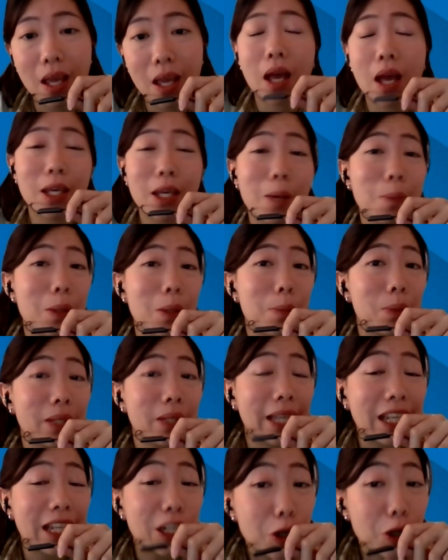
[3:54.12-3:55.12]
Young people
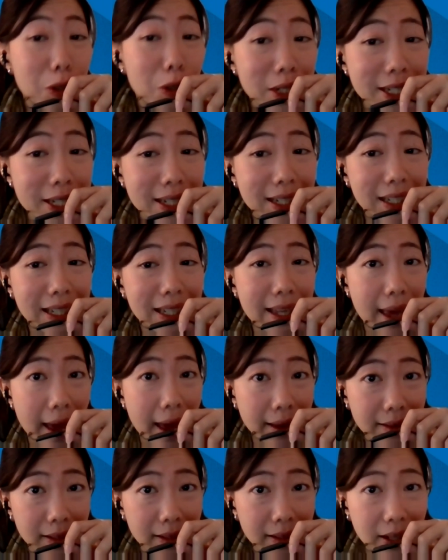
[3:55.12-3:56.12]
can critically
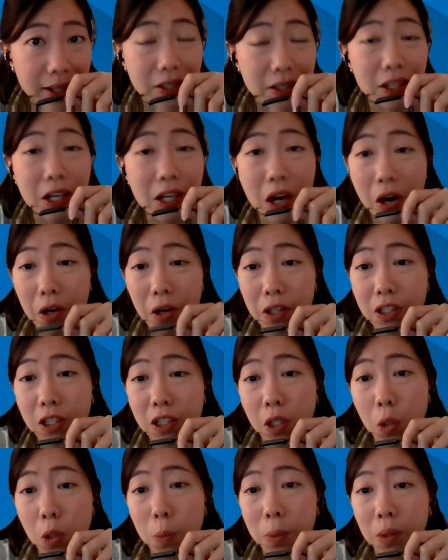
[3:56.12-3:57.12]
analyze the current
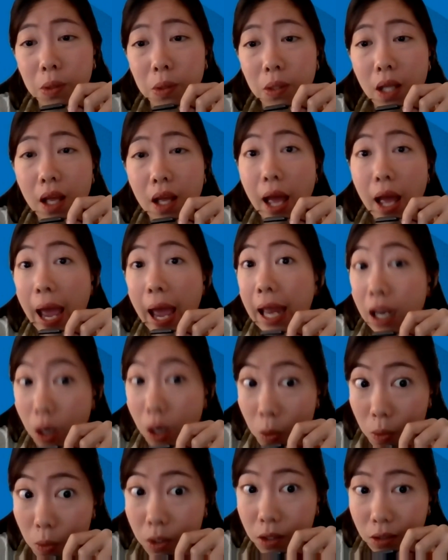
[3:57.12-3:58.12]
global and
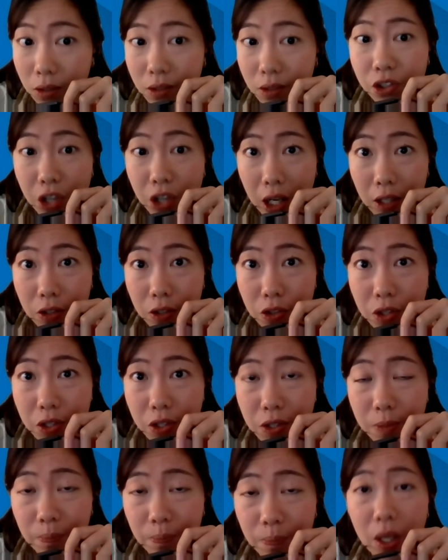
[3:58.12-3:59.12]
local
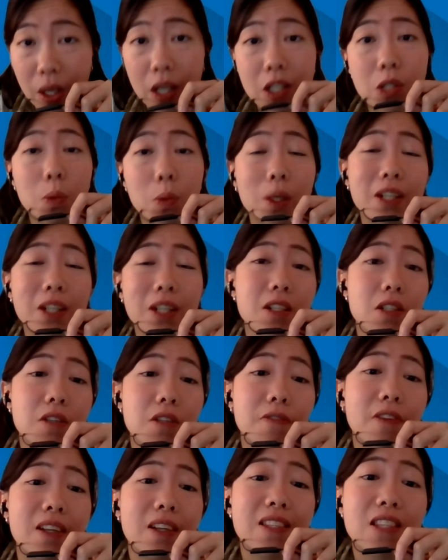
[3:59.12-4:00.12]
challenges to
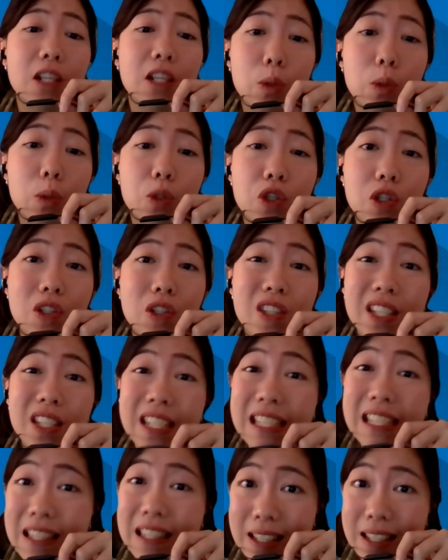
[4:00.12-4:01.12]
identify solutions
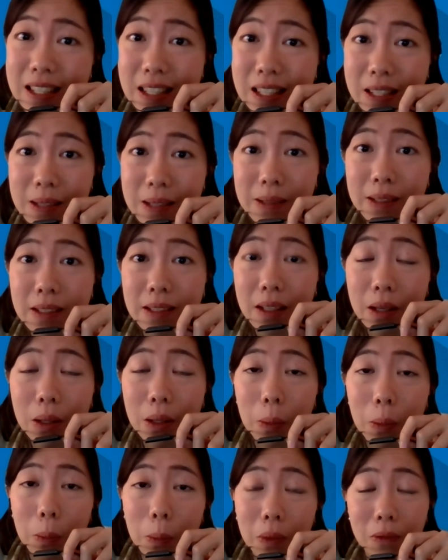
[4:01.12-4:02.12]
consistent
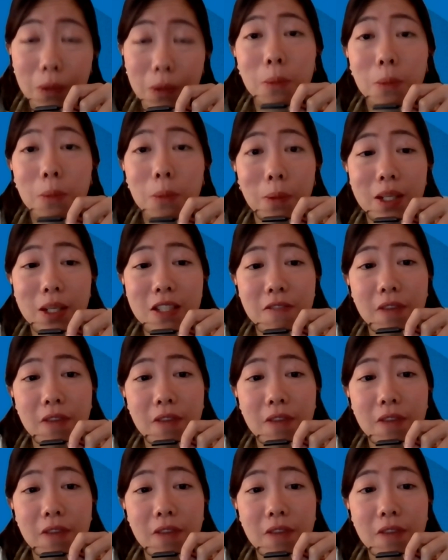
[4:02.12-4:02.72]
with human rights